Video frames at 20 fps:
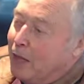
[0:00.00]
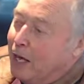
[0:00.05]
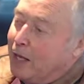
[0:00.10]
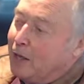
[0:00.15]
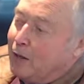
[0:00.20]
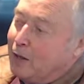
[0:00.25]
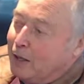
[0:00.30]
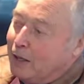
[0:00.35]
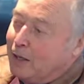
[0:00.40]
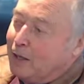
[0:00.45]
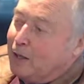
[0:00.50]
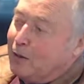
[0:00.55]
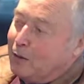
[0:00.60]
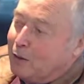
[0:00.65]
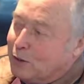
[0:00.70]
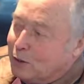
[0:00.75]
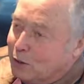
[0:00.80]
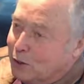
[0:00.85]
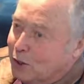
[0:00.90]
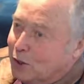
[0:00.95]
that thing,
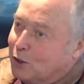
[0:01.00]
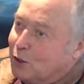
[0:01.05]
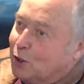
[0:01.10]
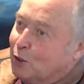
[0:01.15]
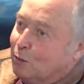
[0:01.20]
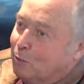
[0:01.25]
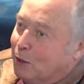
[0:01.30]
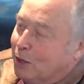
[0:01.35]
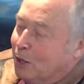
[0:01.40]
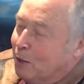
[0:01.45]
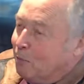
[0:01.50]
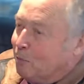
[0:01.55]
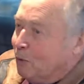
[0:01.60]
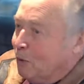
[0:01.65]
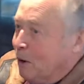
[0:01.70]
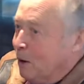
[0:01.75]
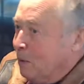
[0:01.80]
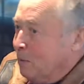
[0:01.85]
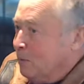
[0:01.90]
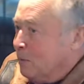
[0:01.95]
there's just too many
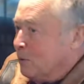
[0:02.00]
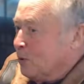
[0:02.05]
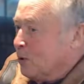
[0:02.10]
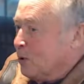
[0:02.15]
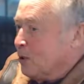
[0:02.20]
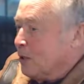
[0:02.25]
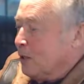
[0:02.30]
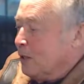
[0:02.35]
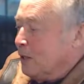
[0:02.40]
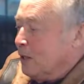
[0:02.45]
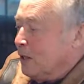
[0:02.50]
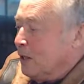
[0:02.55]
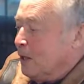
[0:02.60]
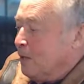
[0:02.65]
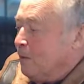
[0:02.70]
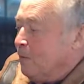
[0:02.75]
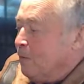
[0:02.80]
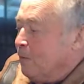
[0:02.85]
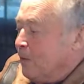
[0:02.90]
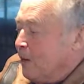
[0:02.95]
problems.
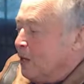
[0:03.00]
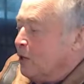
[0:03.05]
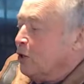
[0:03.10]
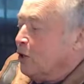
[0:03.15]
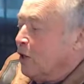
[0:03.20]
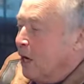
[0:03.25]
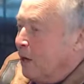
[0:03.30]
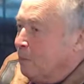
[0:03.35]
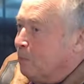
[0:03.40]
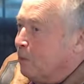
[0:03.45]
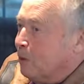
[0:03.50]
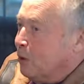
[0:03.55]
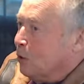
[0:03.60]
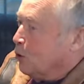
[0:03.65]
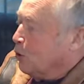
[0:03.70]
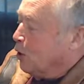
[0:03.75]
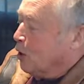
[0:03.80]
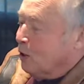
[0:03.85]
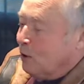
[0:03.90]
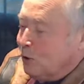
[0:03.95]
The Shaftesbury
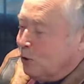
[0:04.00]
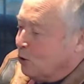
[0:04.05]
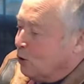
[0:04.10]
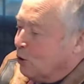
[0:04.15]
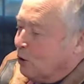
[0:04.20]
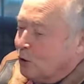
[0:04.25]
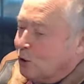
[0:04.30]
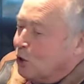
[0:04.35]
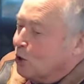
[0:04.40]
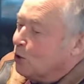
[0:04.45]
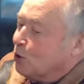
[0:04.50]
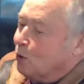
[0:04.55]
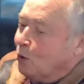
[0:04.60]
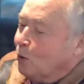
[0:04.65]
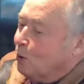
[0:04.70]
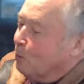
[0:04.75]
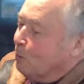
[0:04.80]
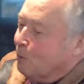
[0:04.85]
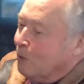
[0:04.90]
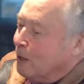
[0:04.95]
shales are just
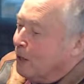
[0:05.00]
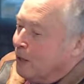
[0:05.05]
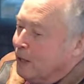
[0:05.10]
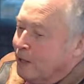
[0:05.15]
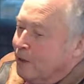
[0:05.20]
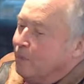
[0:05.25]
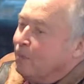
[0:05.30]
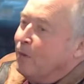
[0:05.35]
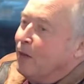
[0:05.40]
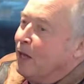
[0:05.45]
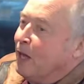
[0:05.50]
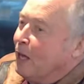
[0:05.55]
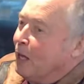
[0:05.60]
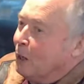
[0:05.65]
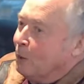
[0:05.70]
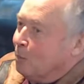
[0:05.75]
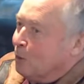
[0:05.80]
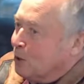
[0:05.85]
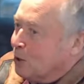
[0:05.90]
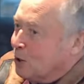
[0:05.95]
old mud, and
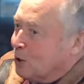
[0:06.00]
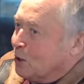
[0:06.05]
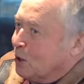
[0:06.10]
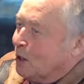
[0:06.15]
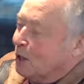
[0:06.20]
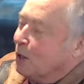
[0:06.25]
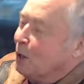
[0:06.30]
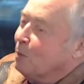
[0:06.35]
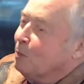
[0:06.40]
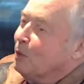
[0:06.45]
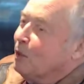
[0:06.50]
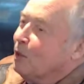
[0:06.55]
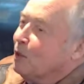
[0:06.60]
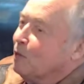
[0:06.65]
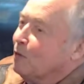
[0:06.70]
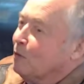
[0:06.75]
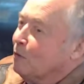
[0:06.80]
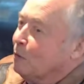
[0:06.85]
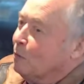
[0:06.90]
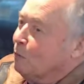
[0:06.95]
it'll be just like the
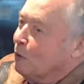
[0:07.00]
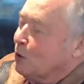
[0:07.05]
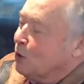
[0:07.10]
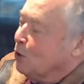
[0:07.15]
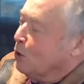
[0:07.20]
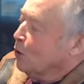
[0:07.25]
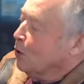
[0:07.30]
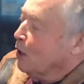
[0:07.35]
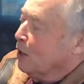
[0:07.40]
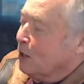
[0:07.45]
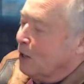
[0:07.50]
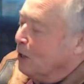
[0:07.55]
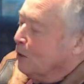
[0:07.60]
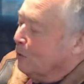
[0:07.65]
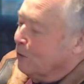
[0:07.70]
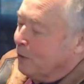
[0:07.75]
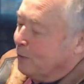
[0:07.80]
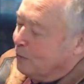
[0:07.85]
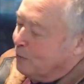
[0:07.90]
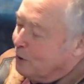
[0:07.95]
Peace River Bridge in
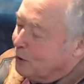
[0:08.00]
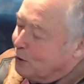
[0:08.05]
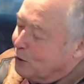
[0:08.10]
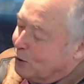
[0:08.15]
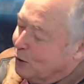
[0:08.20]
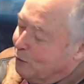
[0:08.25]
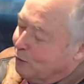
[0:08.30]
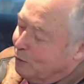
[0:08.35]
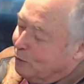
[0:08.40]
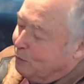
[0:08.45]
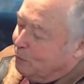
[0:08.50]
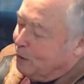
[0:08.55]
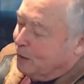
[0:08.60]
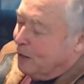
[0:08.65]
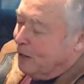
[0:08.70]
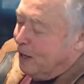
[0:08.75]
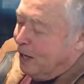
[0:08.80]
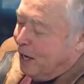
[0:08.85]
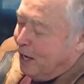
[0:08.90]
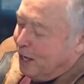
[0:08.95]
1957.
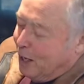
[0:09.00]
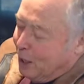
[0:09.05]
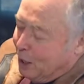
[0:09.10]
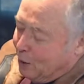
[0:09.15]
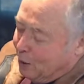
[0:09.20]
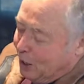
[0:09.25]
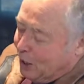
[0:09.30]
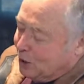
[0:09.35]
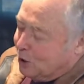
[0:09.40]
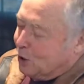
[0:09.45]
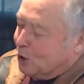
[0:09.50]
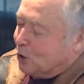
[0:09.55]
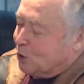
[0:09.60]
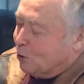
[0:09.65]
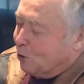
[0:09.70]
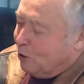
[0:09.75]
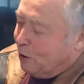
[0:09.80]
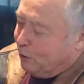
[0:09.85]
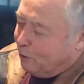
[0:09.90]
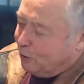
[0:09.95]
But anyhow, that's a
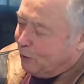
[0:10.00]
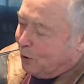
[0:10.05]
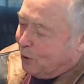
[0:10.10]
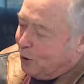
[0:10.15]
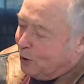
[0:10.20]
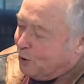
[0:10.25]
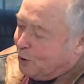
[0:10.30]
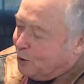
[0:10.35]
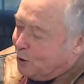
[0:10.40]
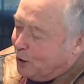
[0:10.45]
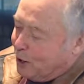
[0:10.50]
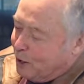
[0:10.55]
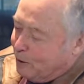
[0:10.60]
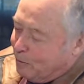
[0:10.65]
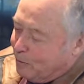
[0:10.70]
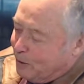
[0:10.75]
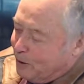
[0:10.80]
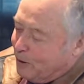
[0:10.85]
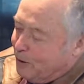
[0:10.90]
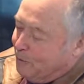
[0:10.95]
story for another day.
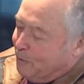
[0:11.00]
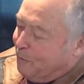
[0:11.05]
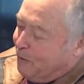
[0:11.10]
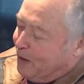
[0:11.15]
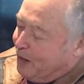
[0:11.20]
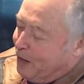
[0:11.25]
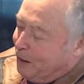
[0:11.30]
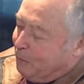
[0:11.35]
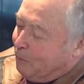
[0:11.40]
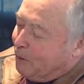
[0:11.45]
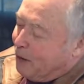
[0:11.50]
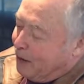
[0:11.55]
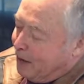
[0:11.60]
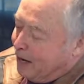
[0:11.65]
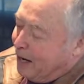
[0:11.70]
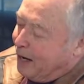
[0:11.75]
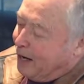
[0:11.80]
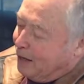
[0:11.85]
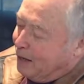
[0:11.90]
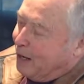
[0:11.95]
But
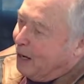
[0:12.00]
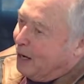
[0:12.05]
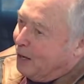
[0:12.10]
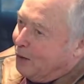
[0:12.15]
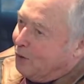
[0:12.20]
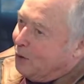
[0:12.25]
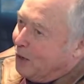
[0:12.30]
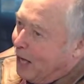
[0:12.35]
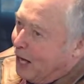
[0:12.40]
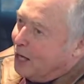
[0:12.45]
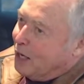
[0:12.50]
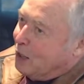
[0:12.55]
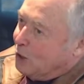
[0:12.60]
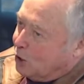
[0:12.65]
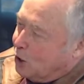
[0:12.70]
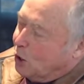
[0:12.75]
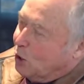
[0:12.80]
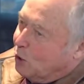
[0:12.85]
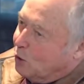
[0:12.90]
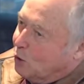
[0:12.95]
that
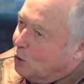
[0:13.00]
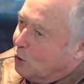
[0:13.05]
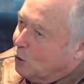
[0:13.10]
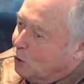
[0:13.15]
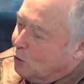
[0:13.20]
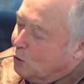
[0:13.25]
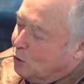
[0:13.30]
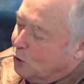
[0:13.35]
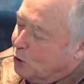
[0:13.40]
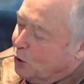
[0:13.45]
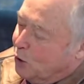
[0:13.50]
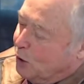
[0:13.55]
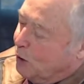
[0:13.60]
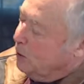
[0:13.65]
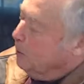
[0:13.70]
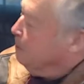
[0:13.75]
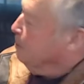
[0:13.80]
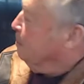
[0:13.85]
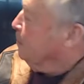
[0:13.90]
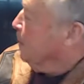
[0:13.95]
is a lose-lose
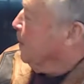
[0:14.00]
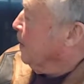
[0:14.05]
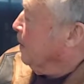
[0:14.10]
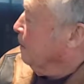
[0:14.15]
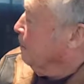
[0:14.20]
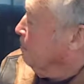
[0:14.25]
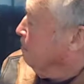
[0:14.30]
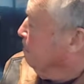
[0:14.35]
deal. Yeah.